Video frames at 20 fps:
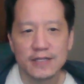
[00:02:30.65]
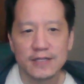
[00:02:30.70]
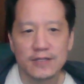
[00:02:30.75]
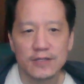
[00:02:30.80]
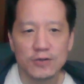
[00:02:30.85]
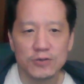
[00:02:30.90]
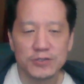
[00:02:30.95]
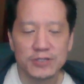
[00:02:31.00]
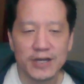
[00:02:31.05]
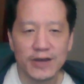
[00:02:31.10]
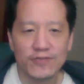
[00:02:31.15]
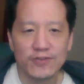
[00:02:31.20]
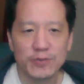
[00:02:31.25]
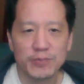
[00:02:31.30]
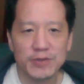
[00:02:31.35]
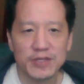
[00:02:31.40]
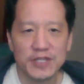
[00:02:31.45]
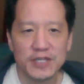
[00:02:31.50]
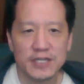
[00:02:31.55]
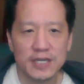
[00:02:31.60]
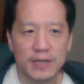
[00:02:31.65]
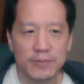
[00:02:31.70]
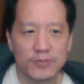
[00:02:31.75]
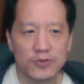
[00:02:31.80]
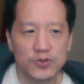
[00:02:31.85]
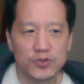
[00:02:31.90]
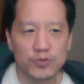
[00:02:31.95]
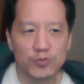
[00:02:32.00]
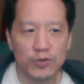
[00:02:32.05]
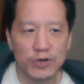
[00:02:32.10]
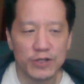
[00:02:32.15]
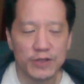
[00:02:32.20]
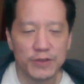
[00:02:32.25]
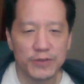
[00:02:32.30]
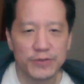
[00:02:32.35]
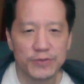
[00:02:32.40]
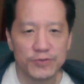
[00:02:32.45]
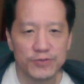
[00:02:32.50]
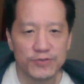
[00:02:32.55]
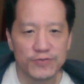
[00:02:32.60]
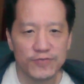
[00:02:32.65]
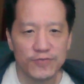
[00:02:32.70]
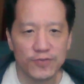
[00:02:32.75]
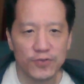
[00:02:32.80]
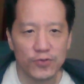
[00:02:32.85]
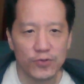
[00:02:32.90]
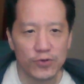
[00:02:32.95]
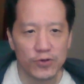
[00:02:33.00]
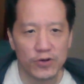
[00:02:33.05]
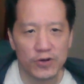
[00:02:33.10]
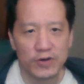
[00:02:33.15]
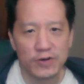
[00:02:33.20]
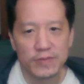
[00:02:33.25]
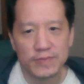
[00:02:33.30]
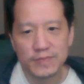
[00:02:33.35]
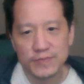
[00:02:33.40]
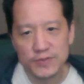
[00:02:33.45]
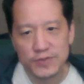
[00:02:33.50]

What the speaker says: Those have to be the numbers 1 through 4.